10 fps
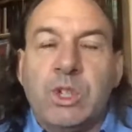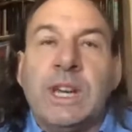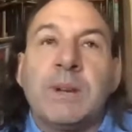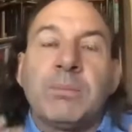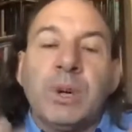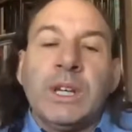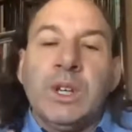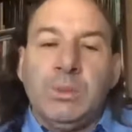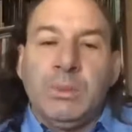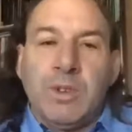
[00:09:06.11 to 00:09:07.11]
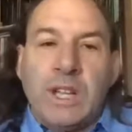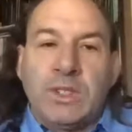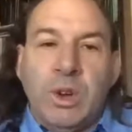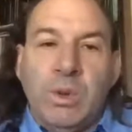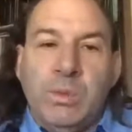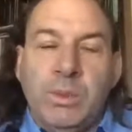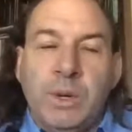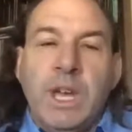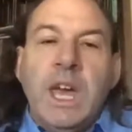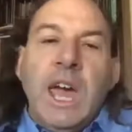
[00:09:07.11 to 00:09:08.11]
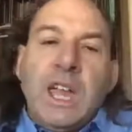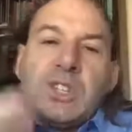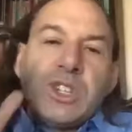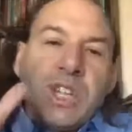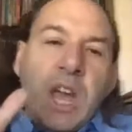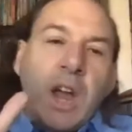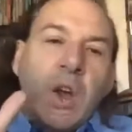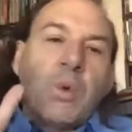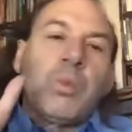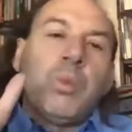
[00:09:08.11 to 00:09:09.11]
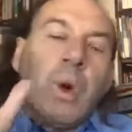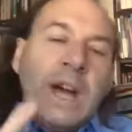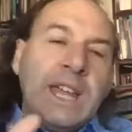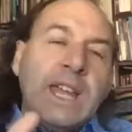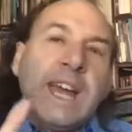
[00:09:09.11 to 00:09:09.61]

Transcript: You got to bring human rights home and share what